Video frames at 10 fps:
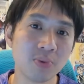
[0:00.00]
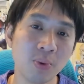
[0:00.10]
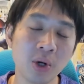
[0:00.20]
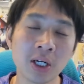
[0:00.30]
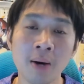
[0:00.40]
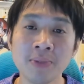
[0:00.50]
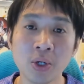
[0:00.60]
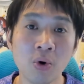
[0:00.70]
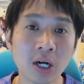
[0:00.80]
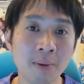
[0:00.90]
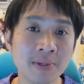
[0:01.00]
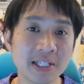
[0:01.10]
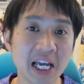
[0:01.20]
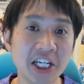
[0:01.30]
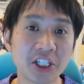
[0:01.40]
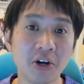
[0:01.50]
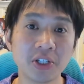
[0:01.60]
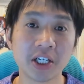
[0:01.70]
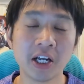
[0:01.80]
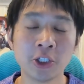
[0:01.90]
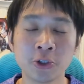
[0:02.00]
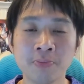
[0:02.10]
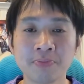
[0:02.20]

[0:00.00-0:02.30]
When one comes, it all comes stagecoach conundrum.